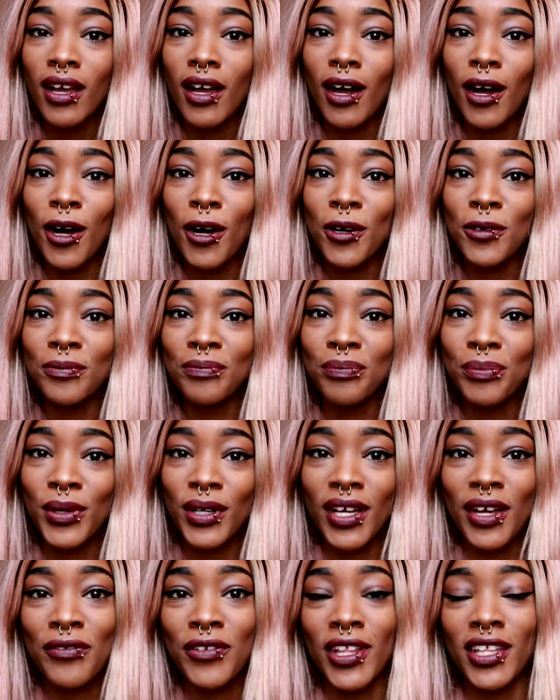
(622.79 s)
Um,
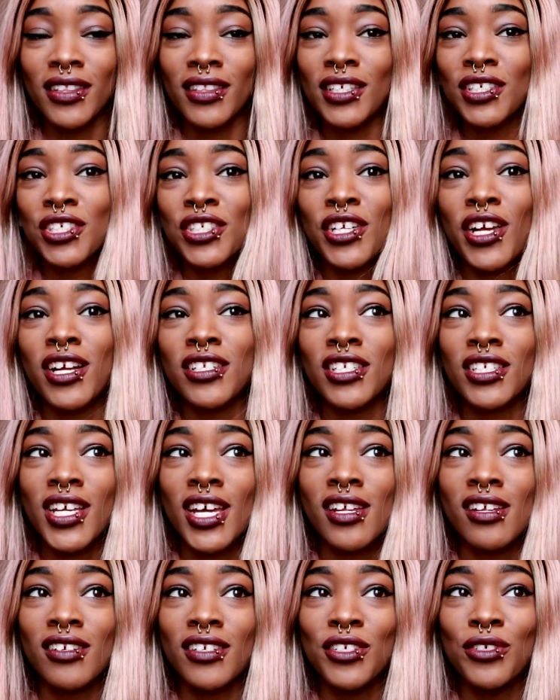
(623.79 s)
but I feel like this year I just
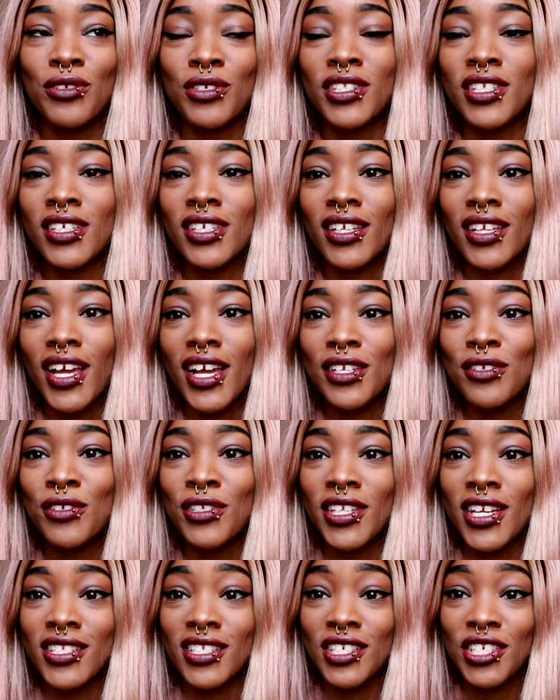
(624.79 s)
kind of used it. I
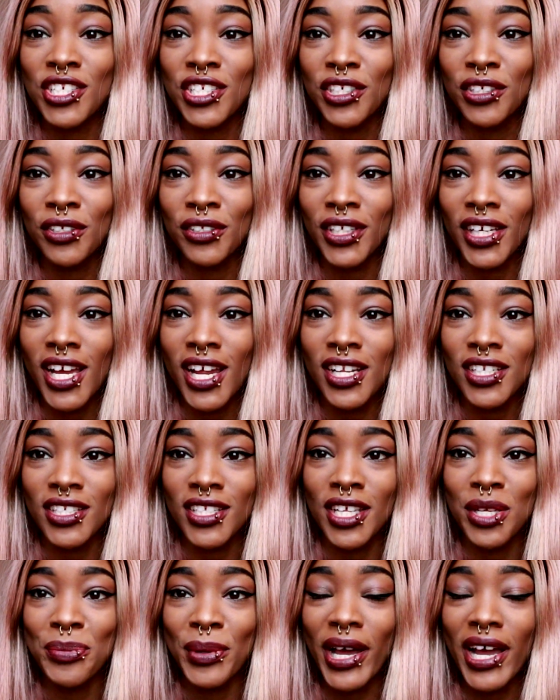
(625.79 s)
used it as a shield. I kind of
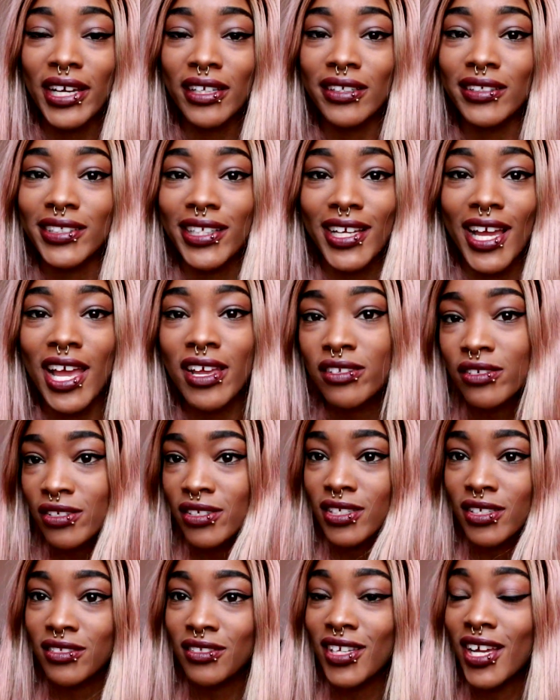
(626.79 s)
just hid behind it. Like I have
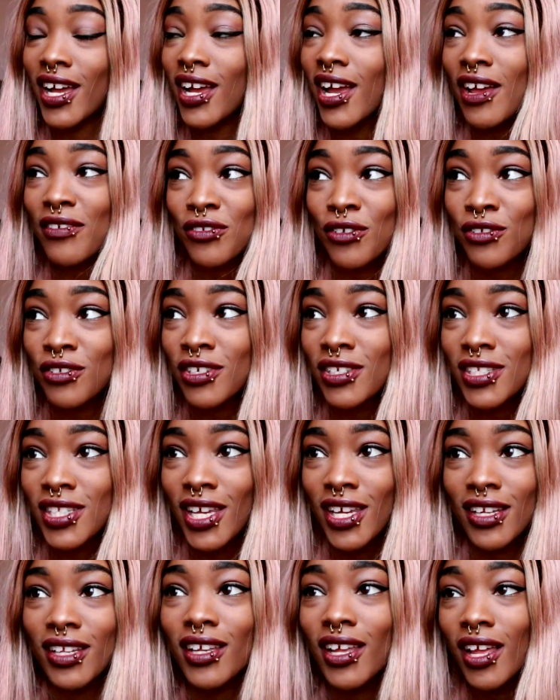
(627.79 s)
social, I have social
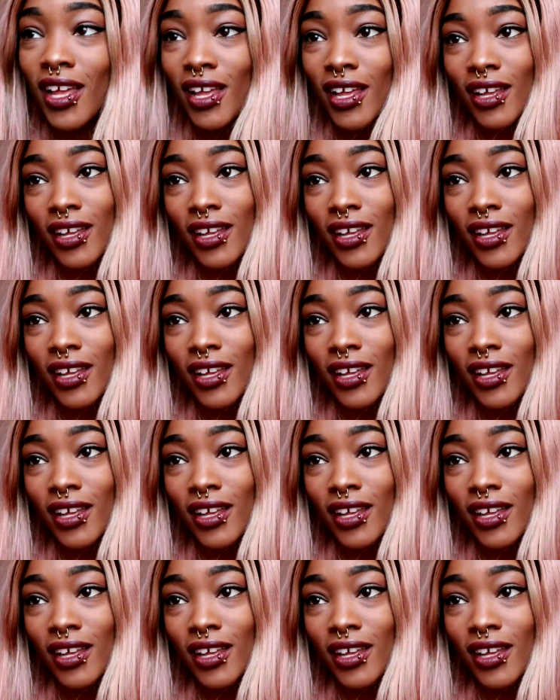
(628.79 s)
anxiety,